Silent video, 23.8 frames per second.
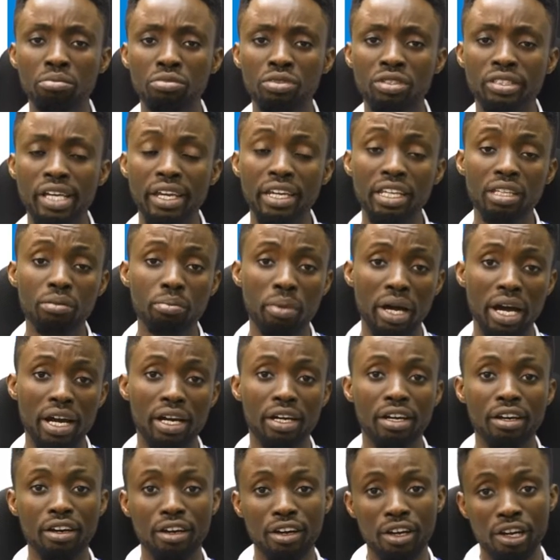Zenith
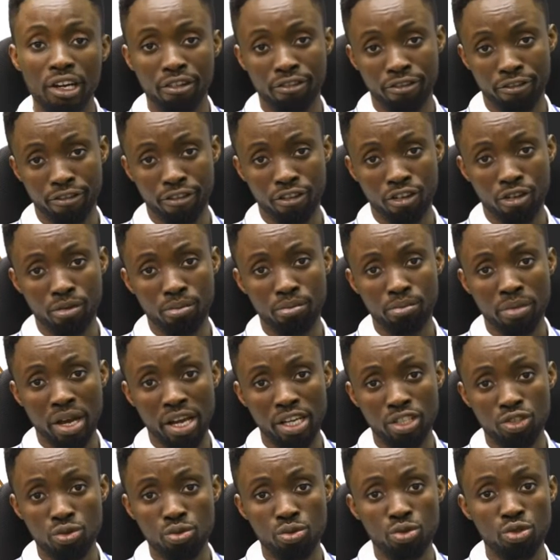Bank from
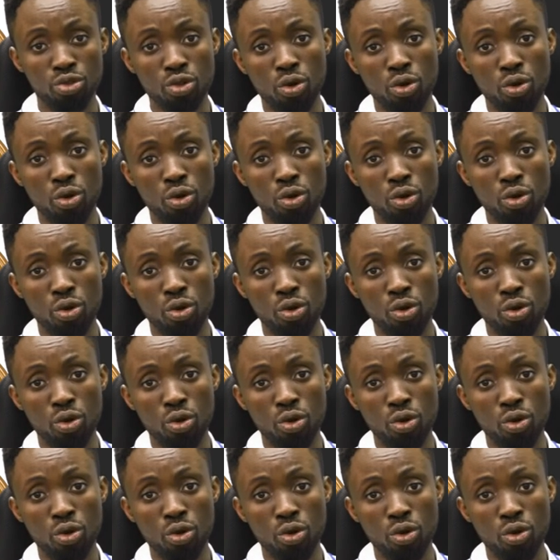my school.